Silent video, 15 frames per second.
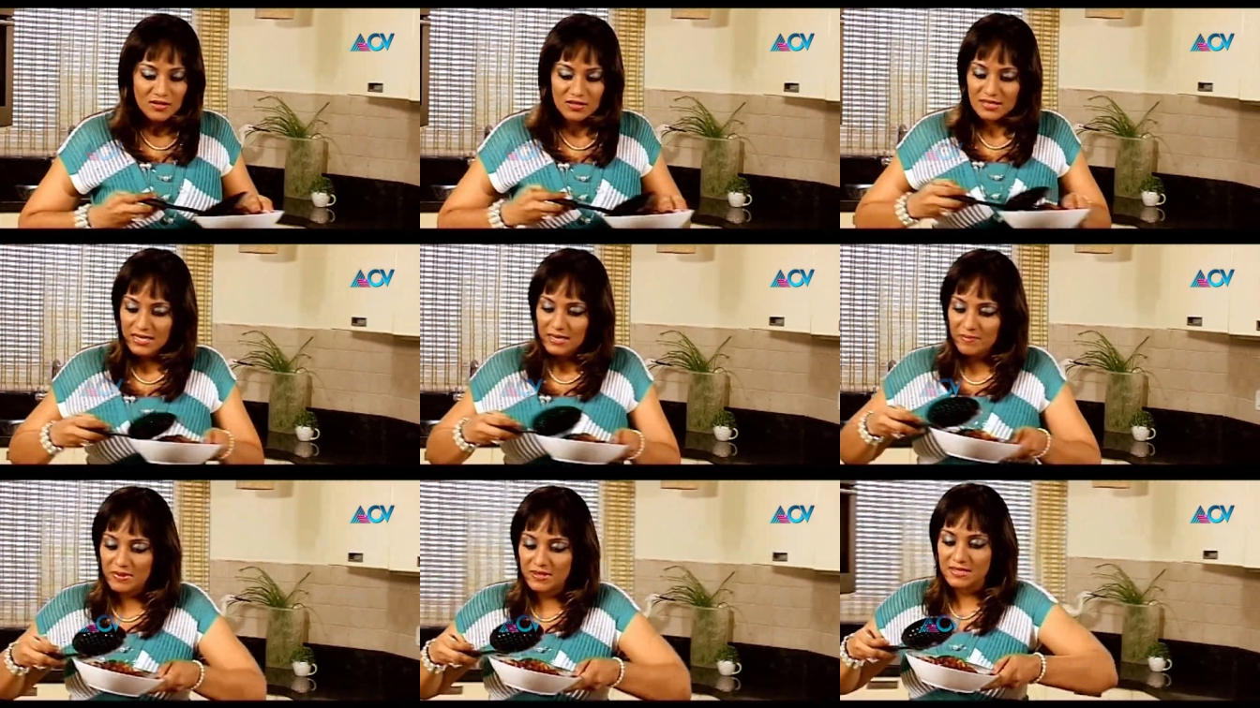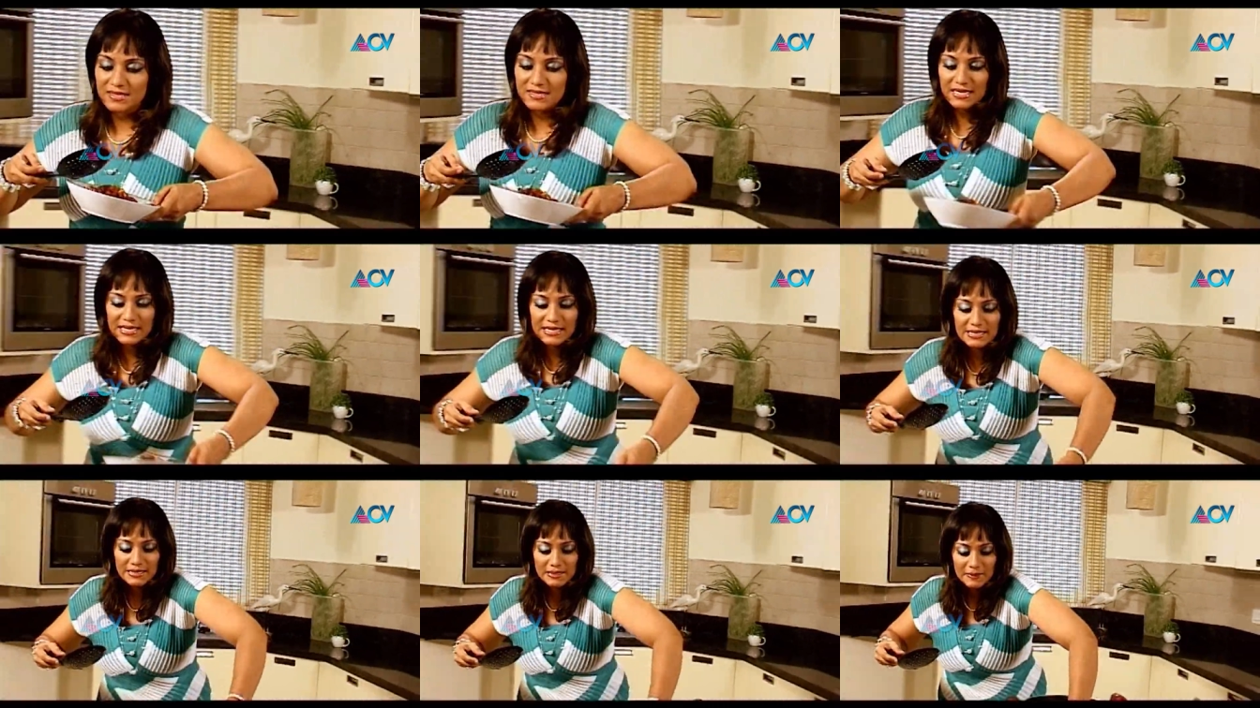just keep this
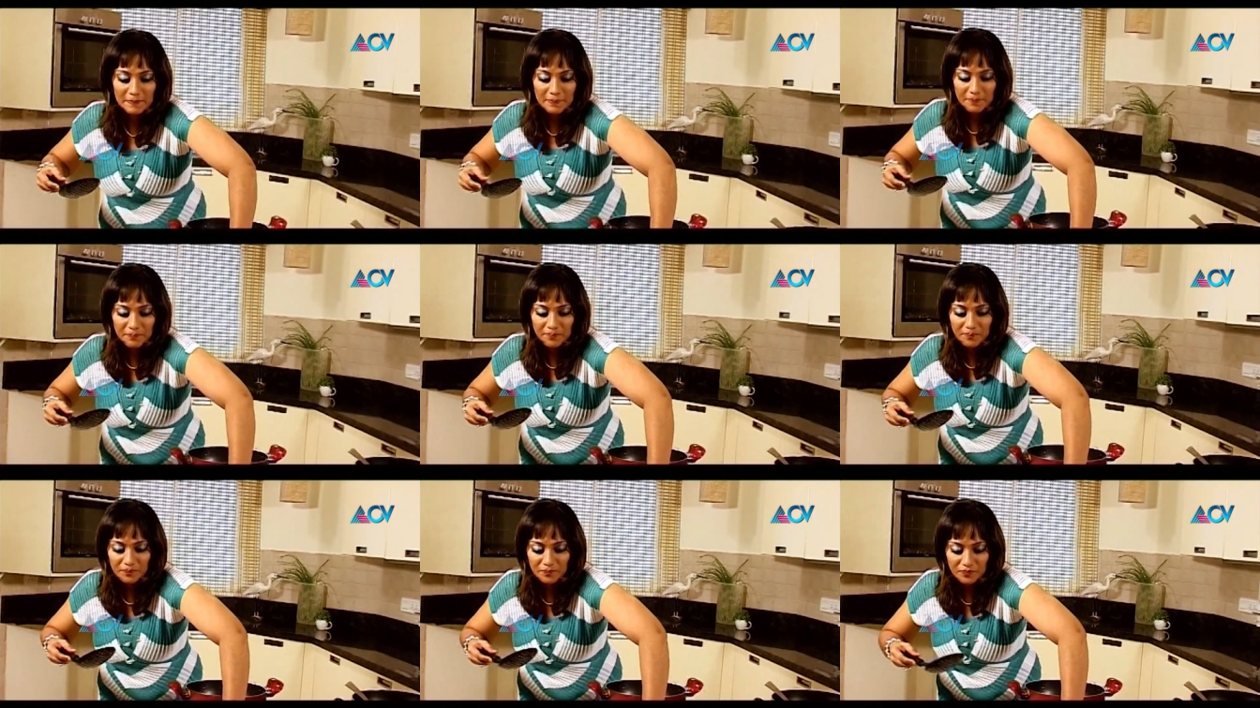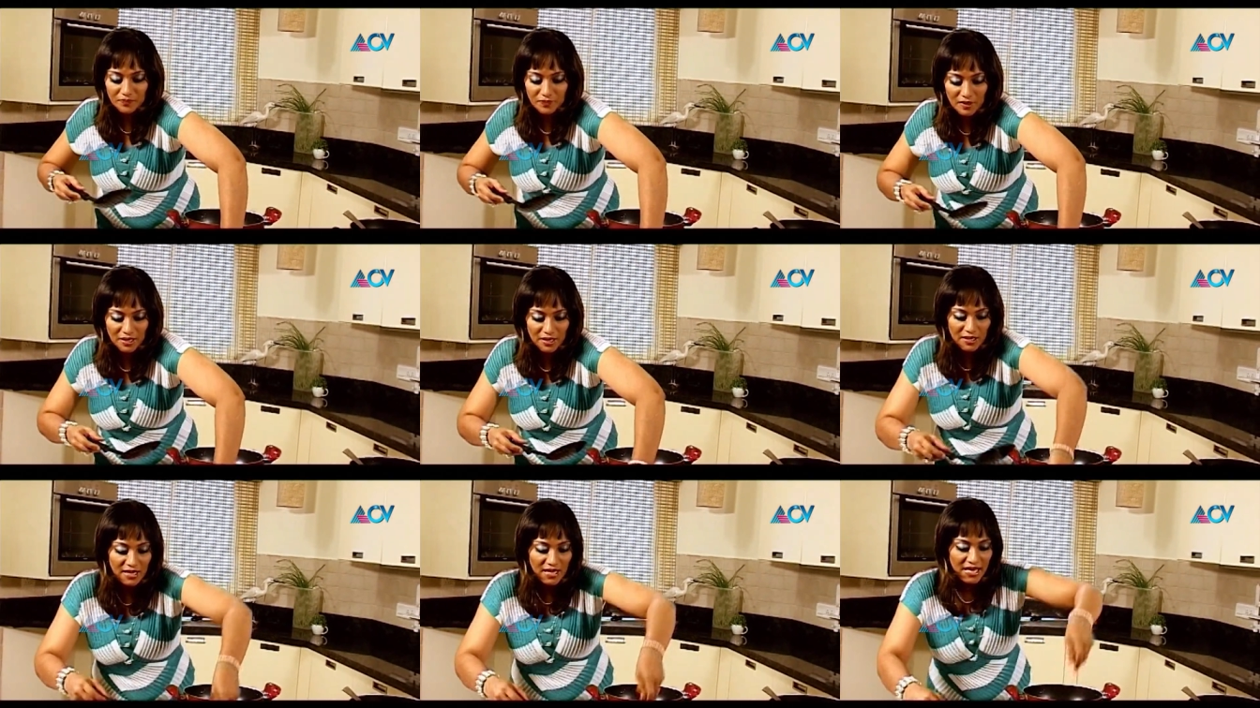aside.
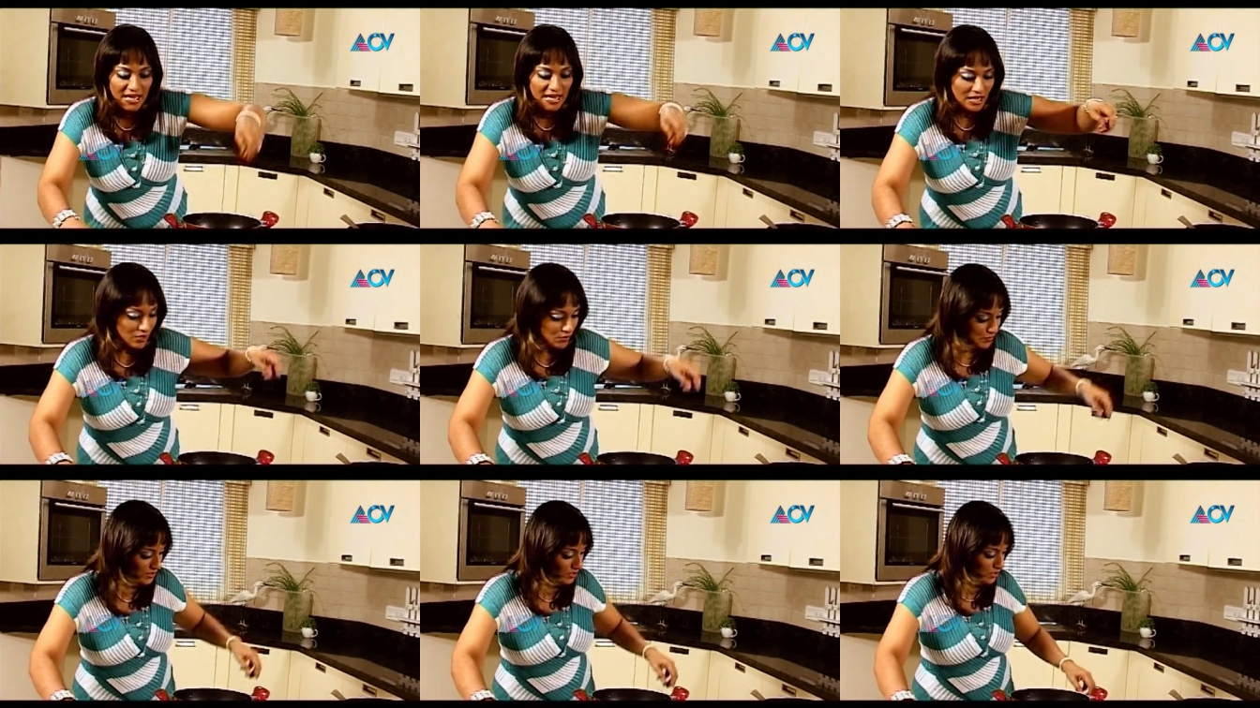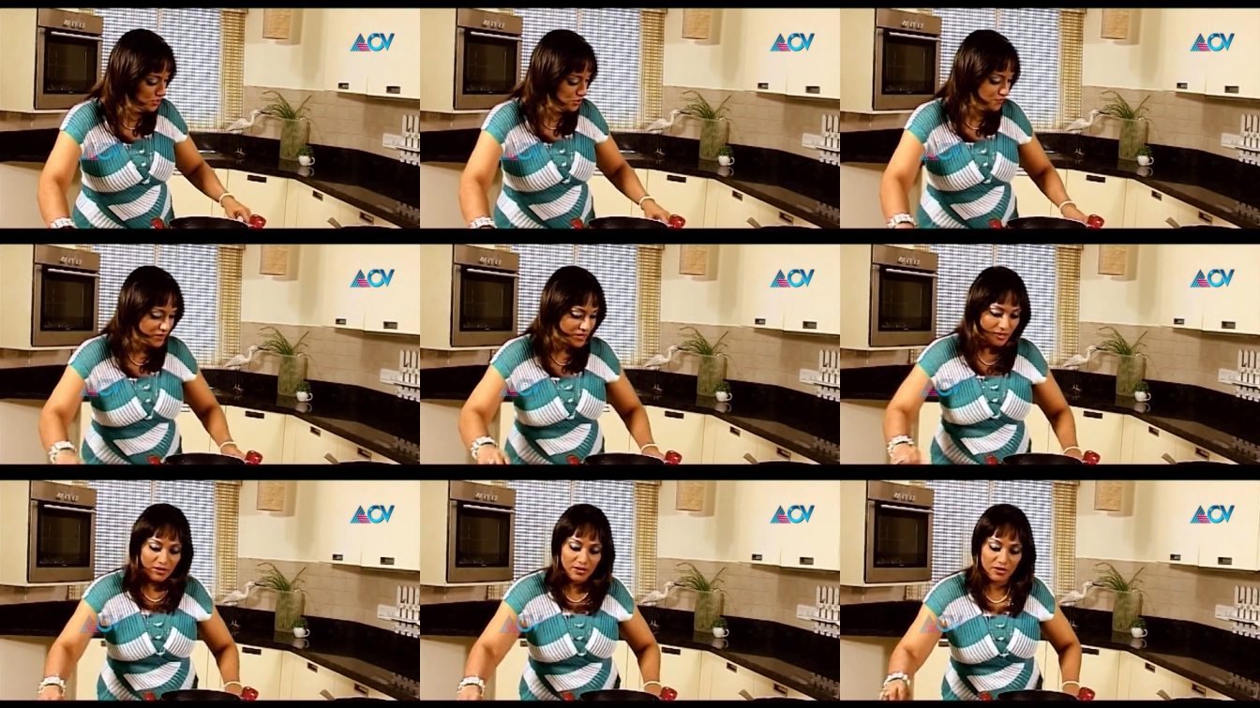Okay. Now we need to
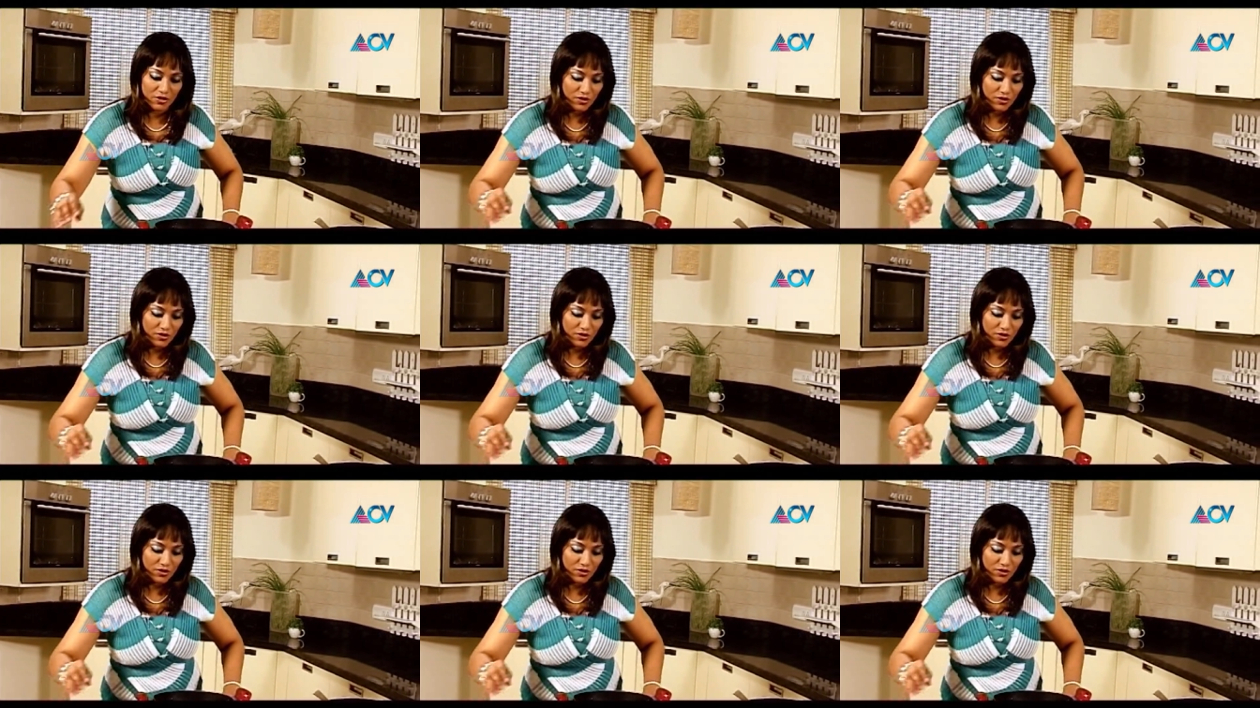make our